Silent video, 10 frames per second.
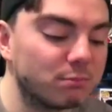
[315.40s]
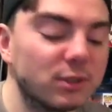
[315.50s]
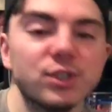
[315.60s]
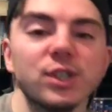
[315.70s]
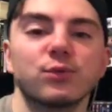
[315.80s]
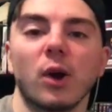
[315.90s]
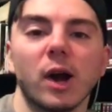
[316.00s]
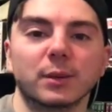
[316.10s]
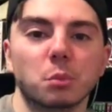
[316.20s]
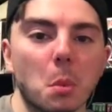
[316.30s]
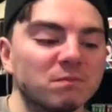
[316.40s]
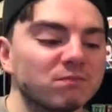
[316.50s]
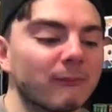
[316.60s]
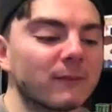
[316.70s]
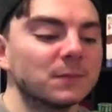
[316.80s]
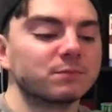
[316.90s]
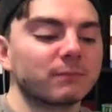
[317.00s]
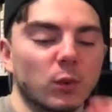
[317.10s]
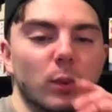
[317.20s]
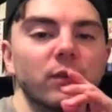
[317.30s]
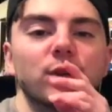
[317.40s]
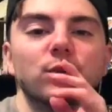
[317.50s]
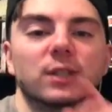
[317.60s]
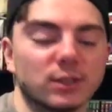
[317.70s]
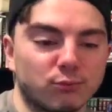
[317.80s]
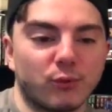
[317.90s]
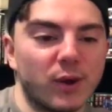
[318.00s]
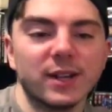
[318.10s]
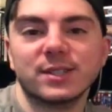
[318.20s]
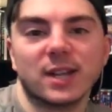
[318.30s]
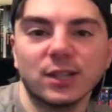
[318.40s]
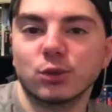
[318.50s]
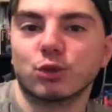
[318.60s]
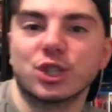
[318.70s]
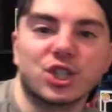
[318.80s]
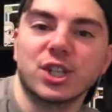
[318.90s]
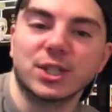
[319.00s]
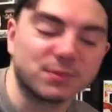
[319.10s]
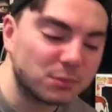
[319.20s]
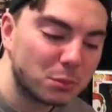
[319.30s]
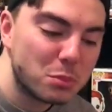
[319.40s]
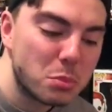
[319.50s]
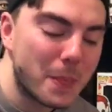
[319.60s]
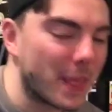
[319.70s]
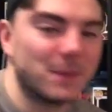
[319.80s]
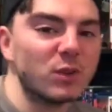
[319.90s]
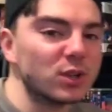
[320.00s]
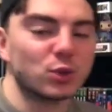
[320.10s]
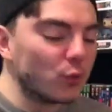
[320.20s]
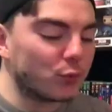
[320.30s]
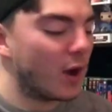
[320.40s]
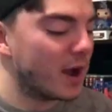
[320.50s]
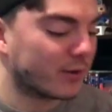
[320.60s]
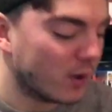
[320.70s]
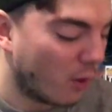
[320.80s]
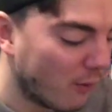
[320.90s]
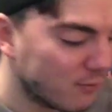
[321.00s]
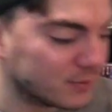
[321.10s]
But she's right. Rebecca, Frank started all this shit. That's all Frank. Fuck off.